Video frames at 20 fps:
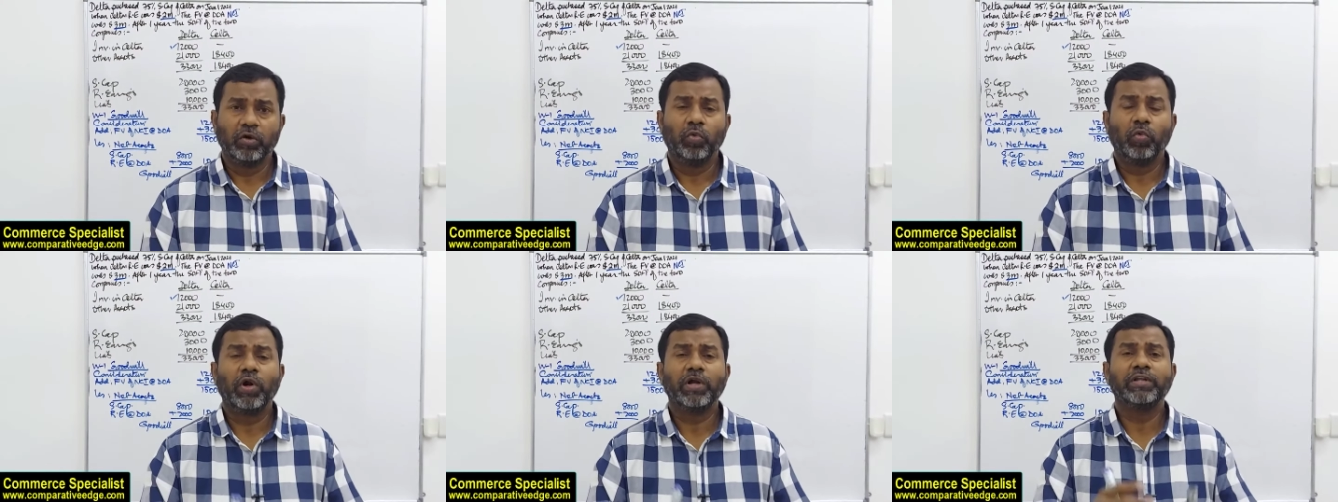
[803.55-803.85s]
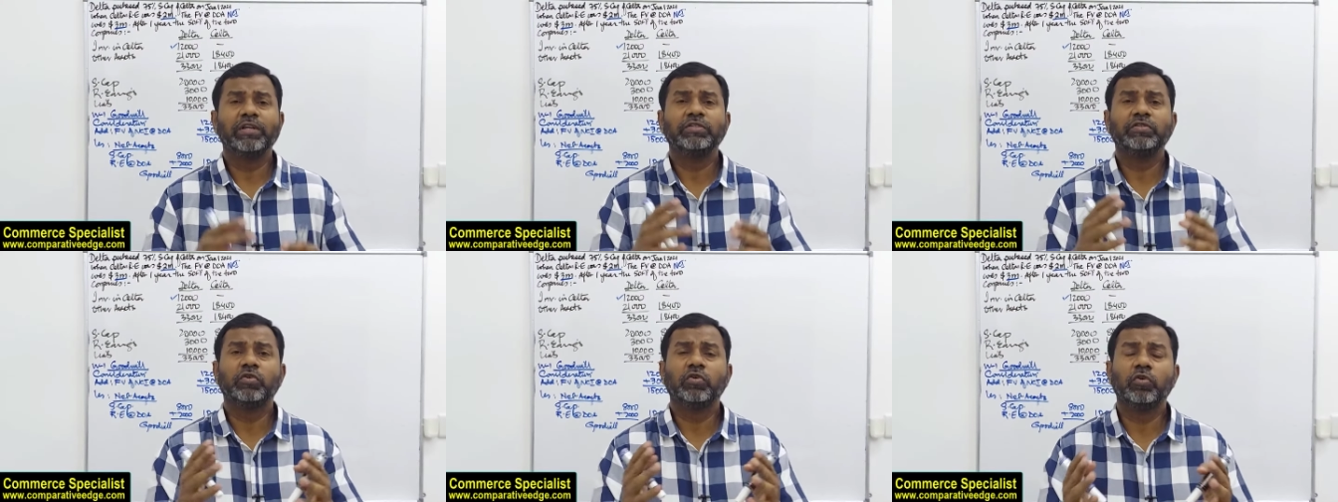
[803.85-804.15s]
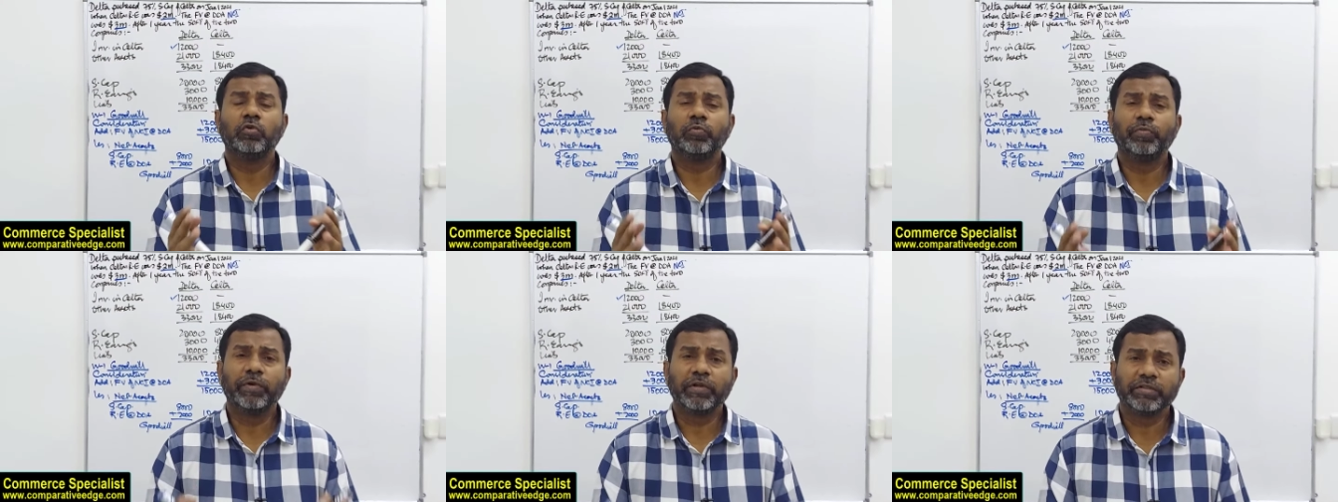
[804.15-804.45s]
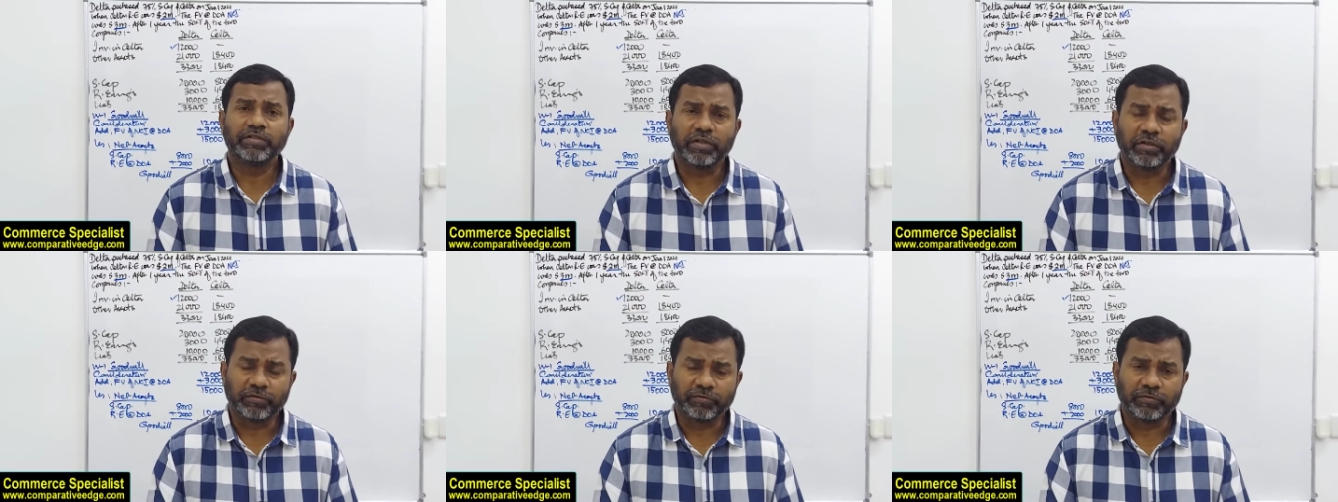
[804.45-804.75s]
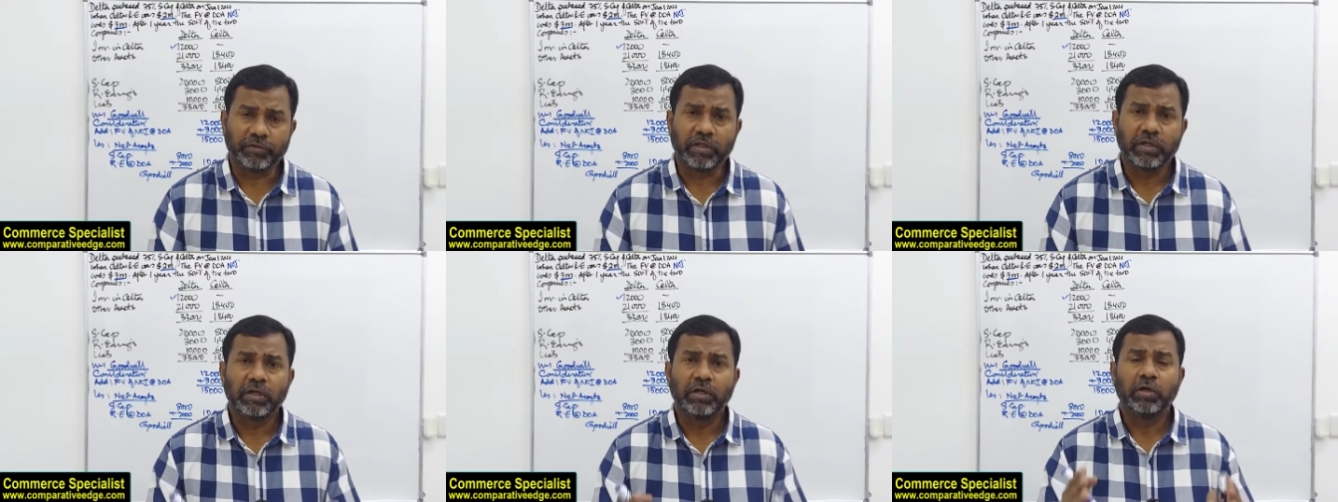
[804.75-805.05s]
What is group
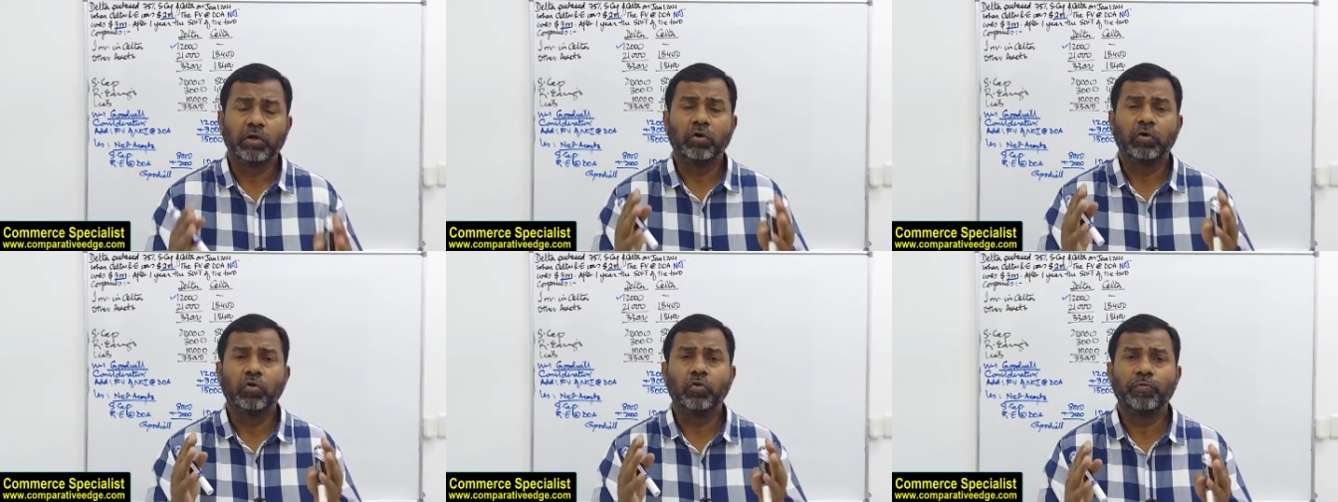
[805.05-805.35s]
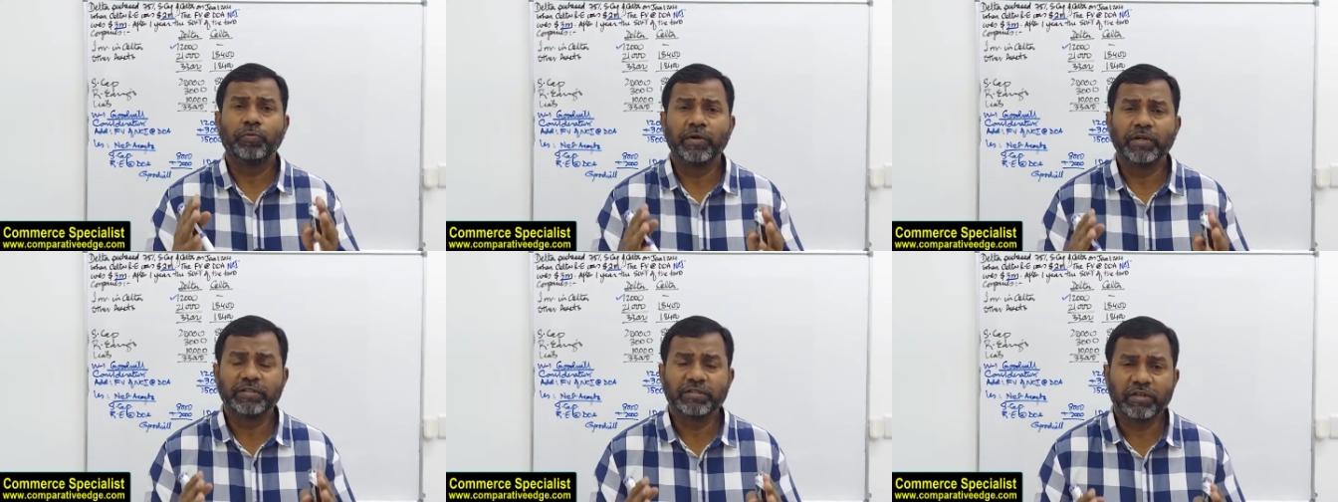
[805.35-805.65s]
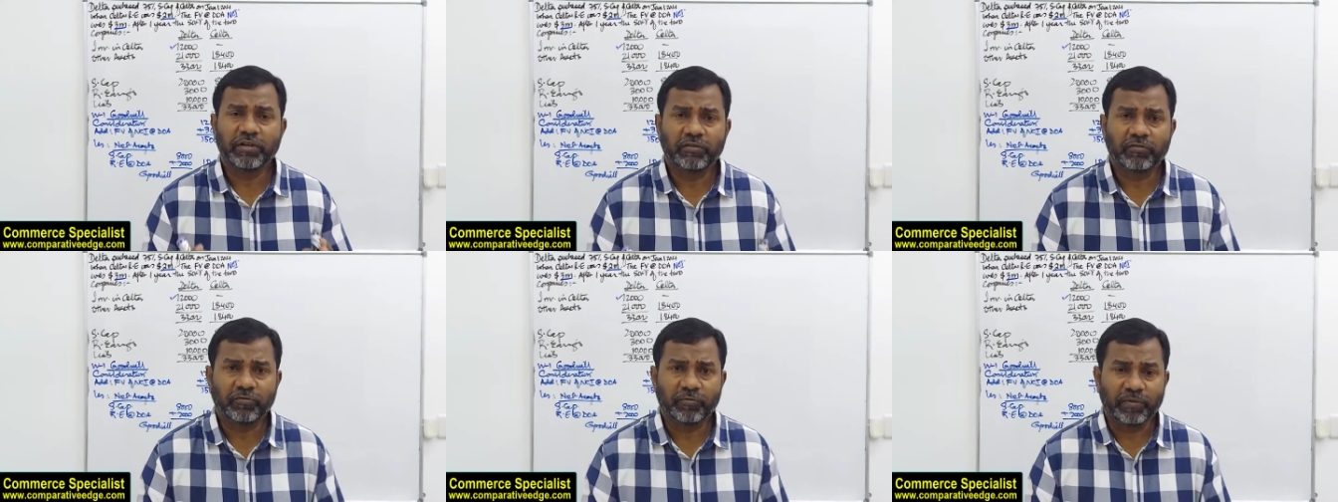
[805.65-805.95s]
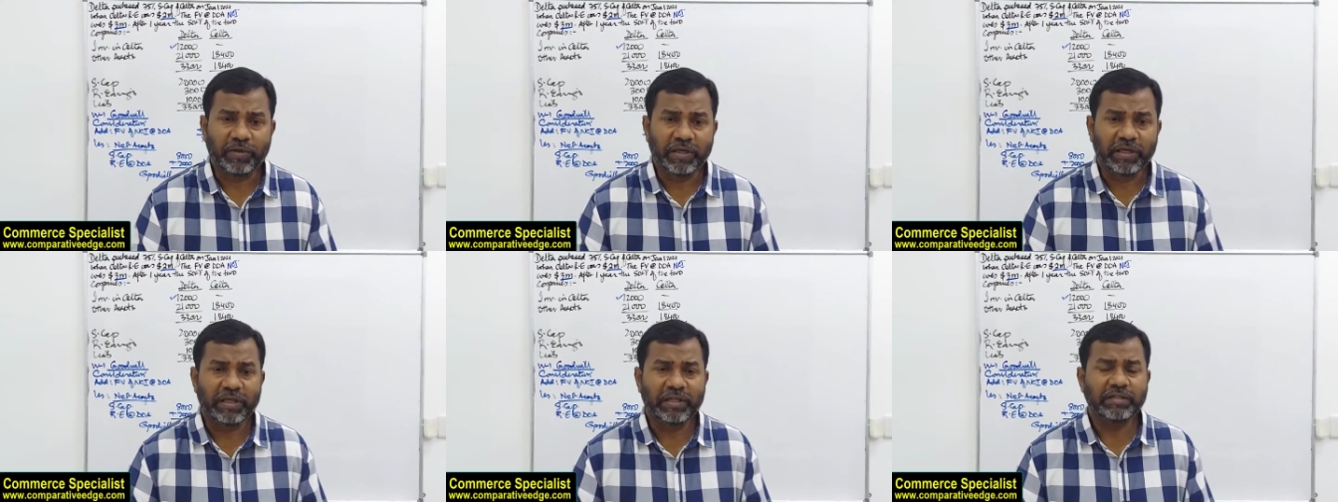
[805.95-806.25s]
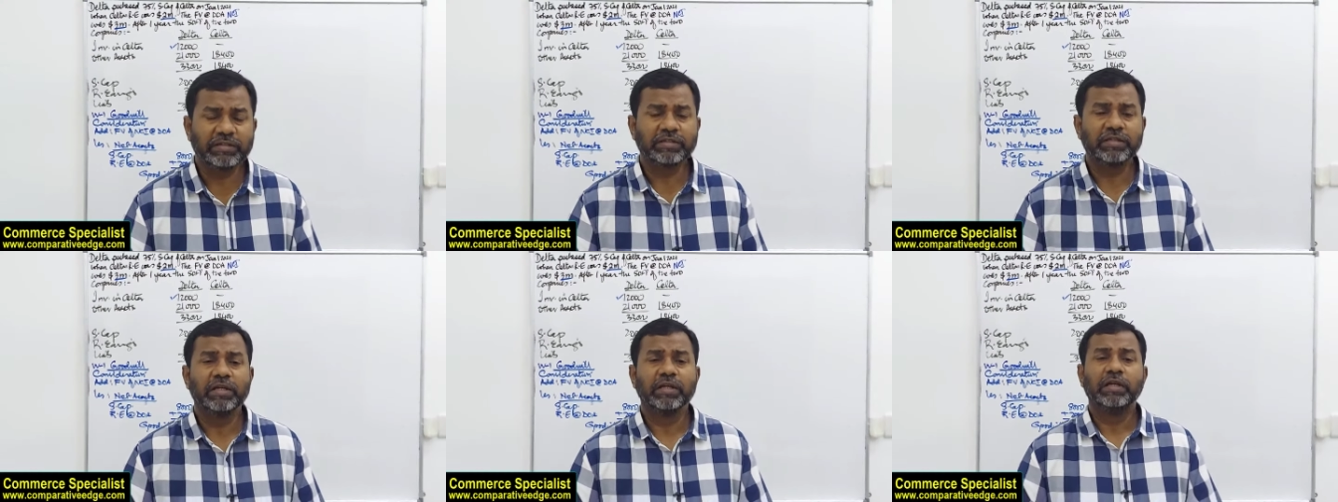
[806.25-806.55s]
reserves? Group reserve
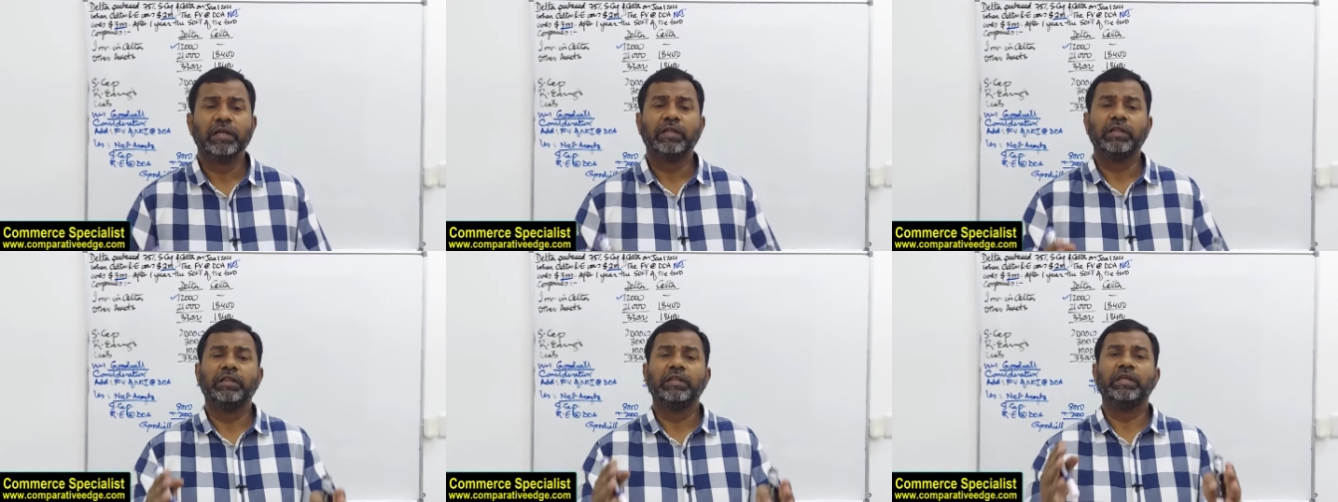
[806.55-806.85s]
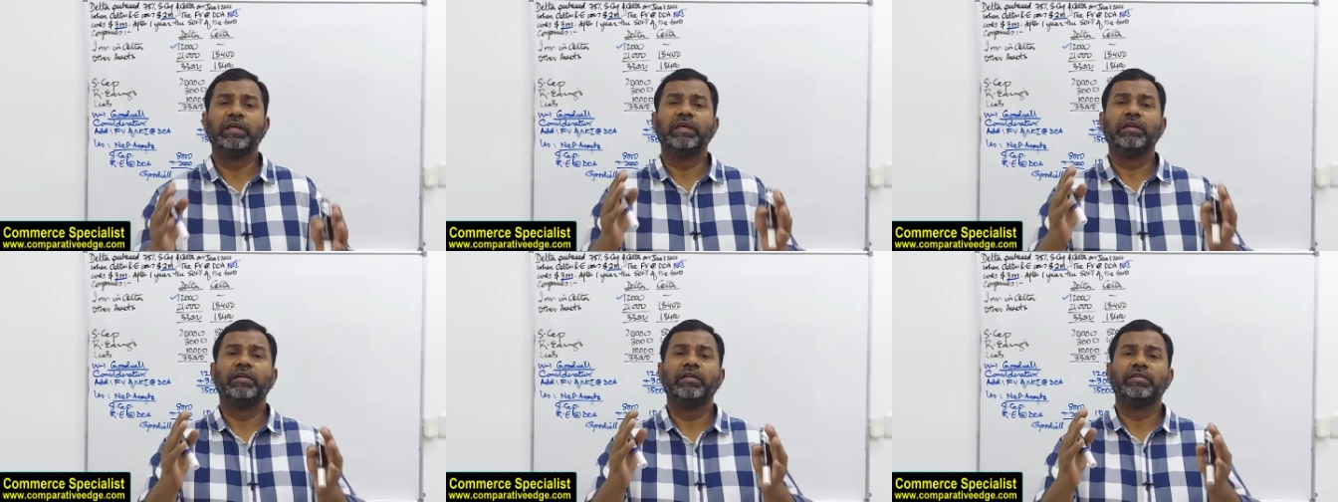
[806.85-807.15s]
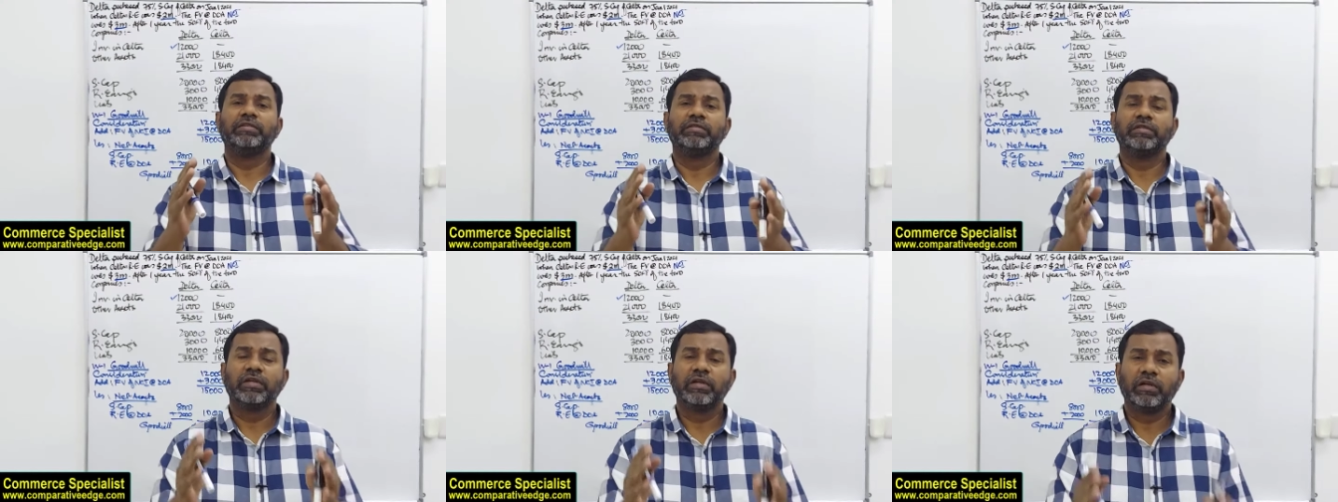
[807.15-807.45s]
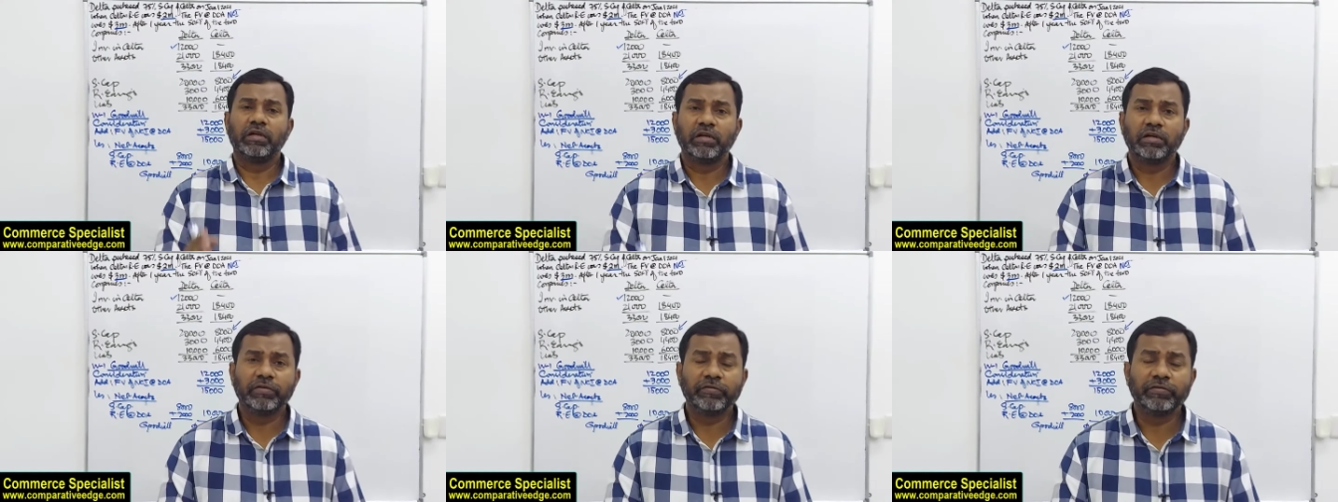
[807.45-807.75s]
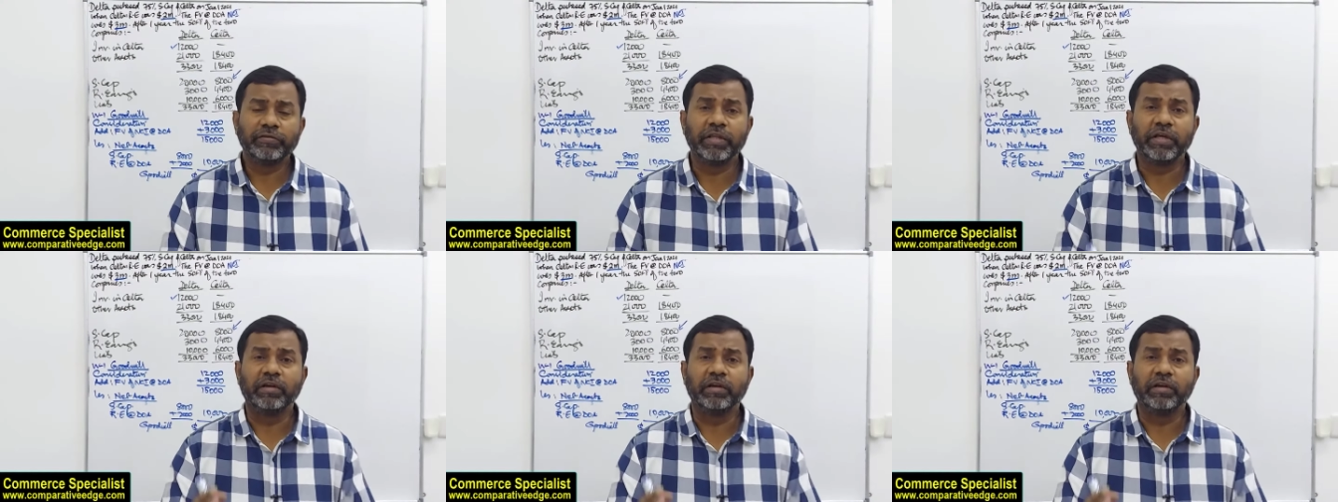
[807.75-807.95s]
means the reserves,